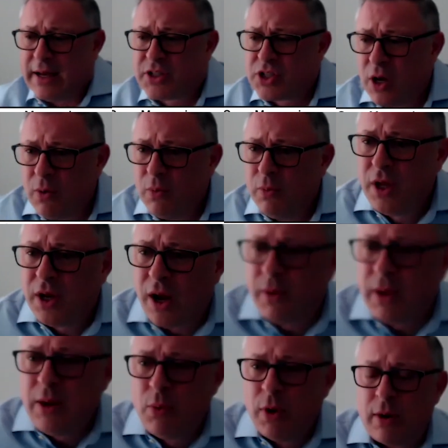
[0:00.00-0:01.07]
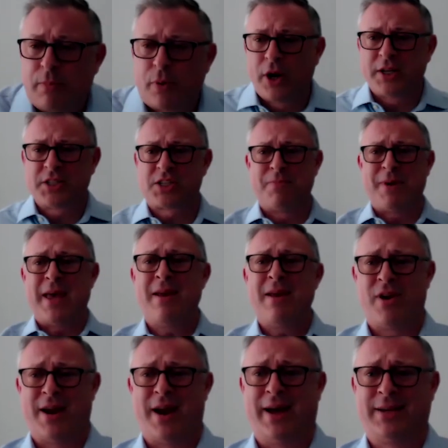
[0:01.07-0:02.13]
so you know he would put us to bed
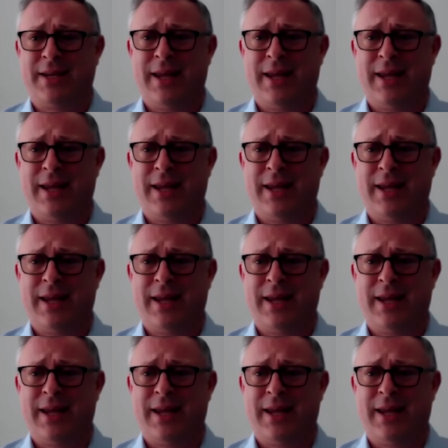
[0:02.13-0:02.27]
every night.